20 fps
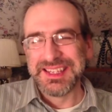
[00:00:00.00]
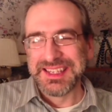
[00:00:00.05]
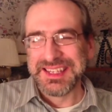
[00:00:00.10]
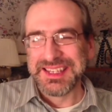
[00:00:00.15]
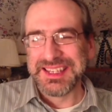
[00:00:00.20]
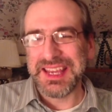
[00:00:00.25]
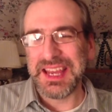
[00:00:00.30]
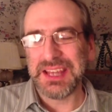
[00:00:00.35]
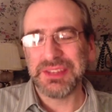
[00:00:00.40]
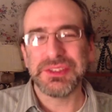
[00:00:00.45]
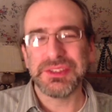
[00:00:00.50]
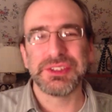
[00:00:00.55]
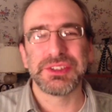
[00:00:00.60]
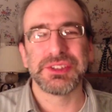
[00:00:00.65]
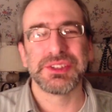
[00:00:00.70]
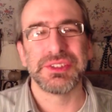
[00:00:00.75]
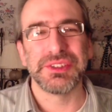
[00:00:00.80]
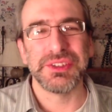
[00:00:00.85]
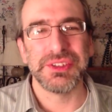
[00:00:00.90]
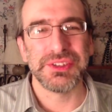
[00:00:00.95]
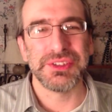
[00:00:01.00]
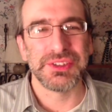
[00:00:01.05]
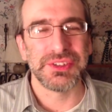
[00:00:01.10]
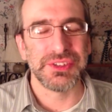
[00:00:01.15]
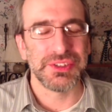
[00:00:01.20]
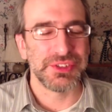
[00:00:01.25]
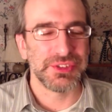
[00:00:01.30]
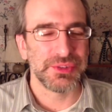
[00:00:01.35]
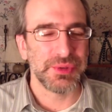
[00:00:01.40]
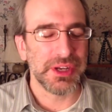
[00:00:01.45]
He had this
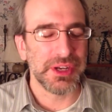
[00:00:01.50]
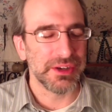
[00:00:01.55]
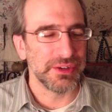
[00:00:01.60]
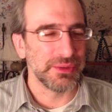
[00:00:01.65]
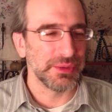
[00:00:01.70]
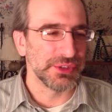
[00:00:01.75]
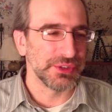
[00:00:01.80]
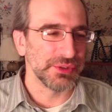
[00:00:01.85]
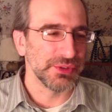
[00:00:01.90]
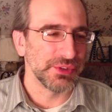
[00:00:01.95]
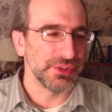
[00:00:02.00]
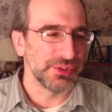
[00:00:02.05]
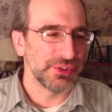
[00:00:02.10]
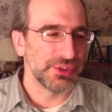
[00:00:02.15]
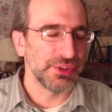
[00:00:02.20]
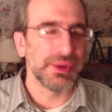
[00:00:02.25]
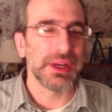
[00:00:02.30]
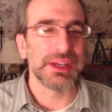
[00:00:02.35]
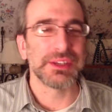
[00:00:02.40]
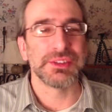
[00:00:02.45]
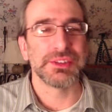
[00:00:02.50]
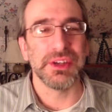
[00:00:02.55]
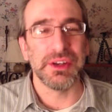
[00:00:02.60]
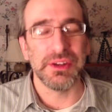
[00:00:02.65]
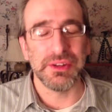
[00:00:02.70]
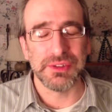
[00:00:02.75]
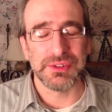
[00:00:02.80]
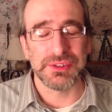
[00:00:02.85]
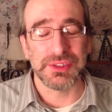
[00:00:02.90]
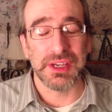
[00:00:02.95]
sweater which was
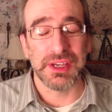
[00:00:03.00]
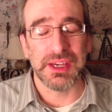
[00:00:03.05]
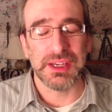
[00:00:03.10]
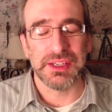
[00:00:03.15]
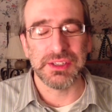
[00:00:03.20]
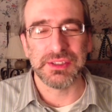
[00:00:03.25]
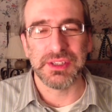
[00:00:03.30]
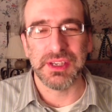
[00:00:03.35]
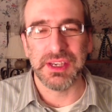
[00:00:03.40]
2XL size,